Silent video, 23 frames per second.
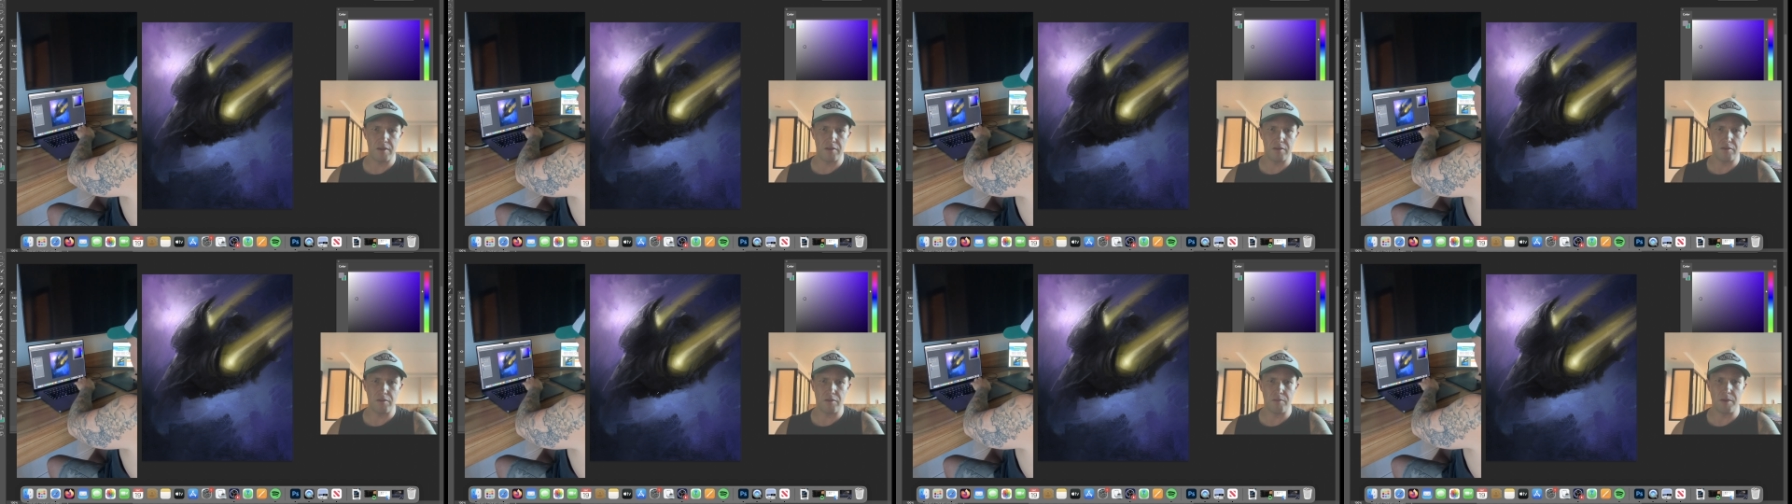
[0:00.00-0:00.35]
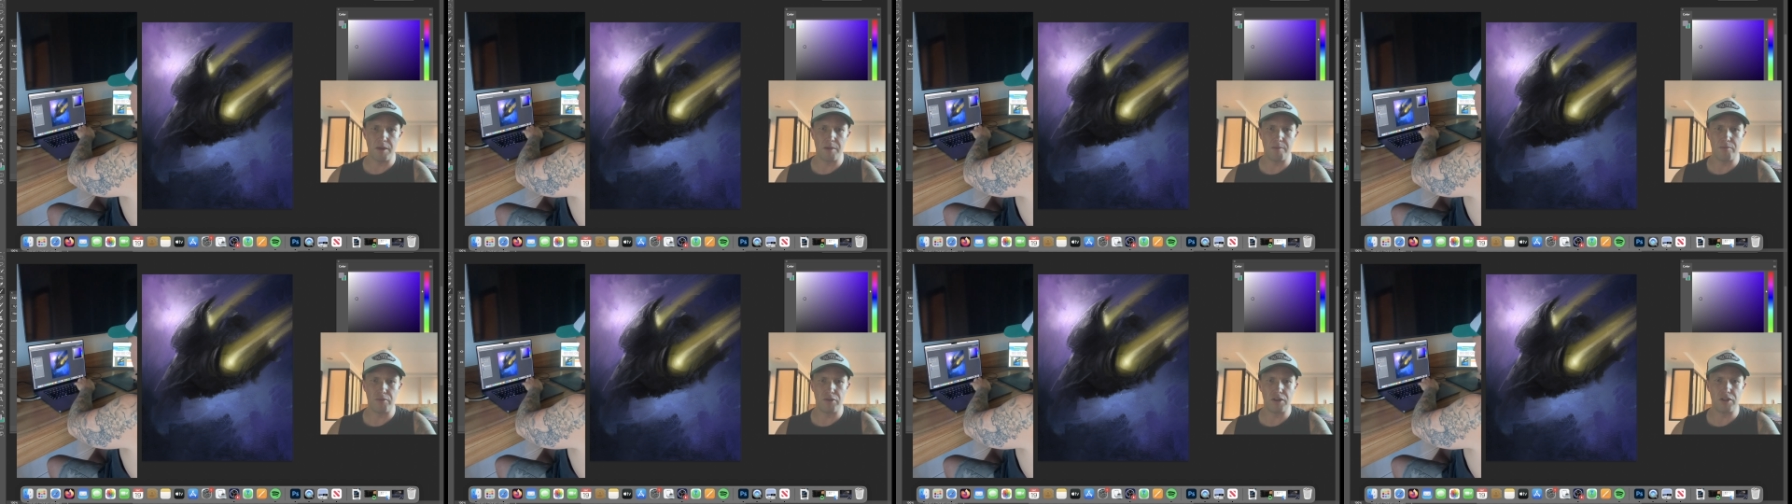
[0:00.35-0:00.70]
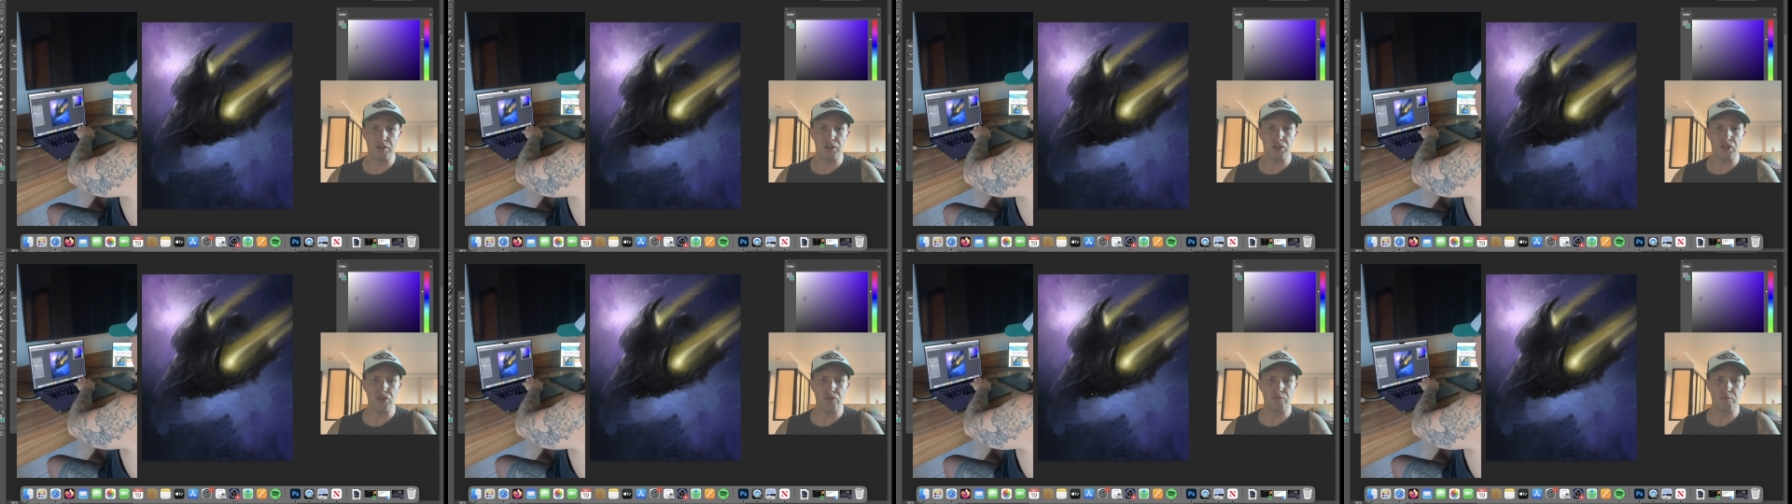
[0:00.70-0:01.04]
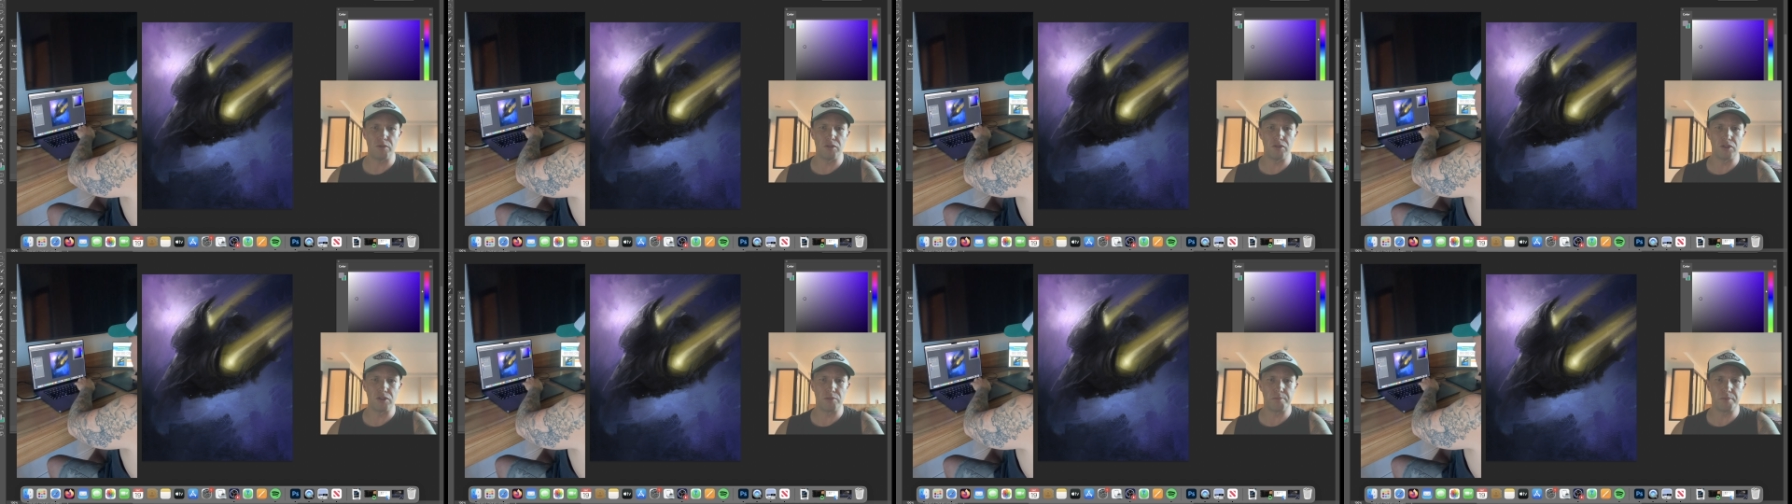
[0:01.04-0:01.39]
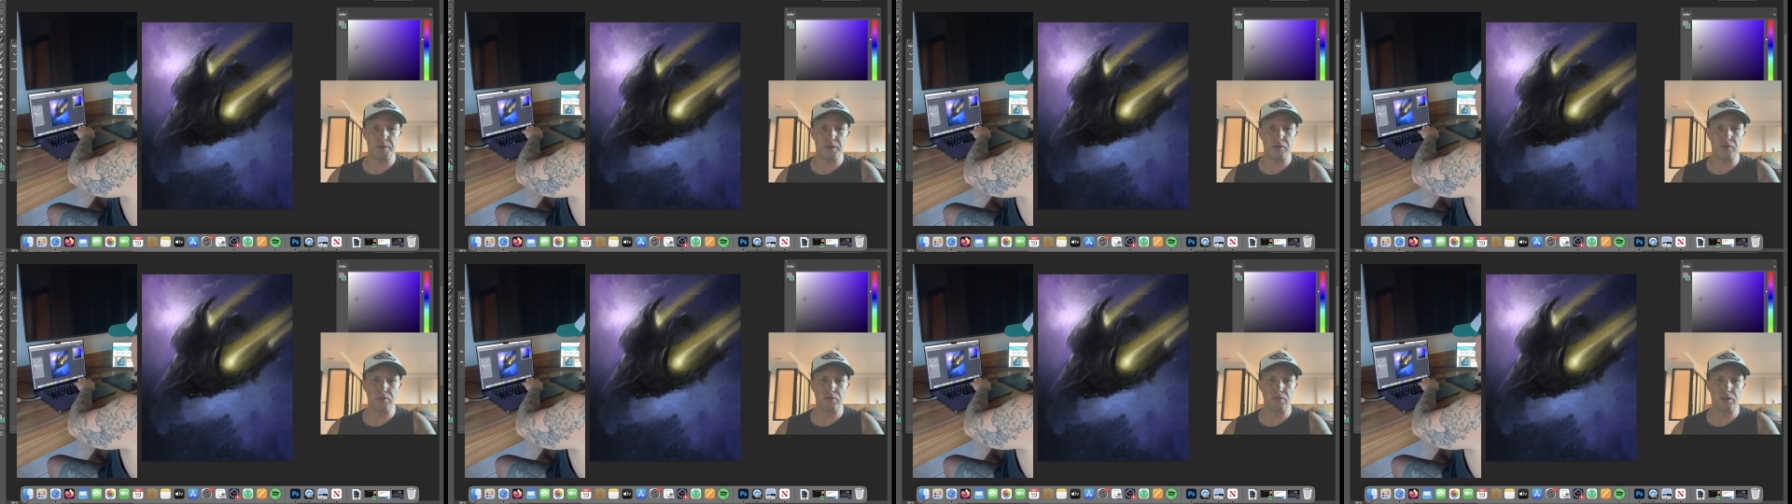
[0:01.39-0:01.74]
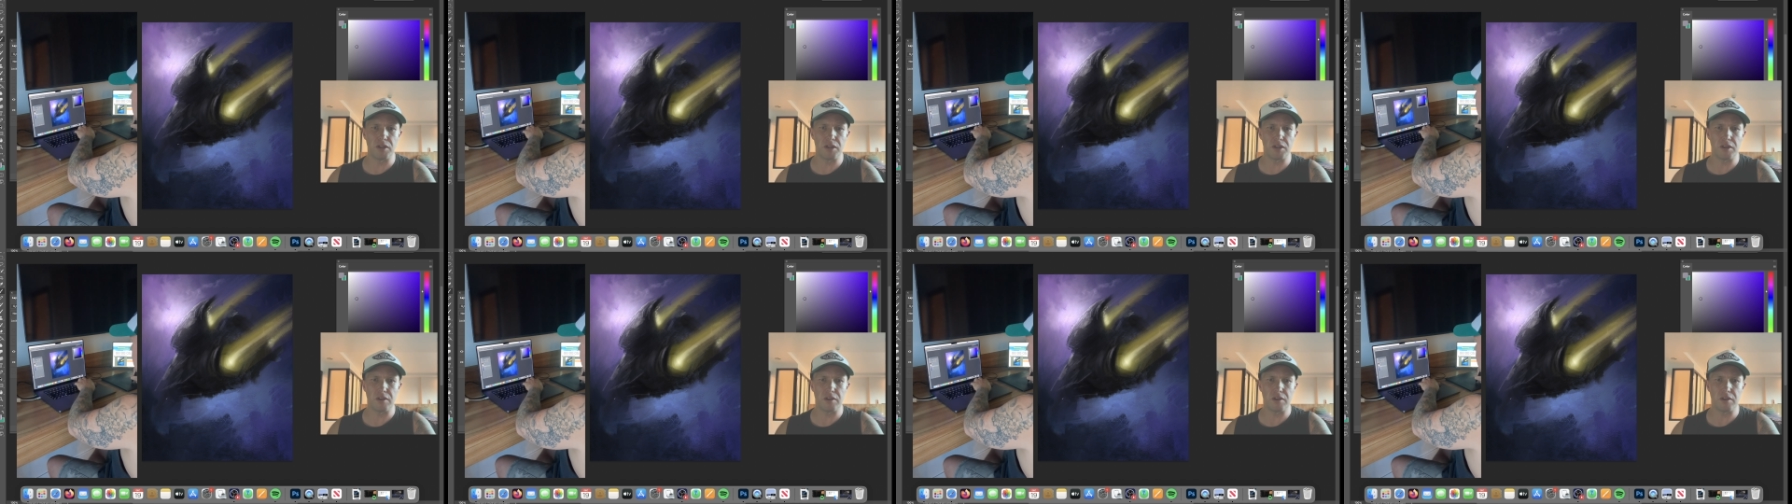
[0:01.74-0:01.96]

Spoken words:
Remembering humans build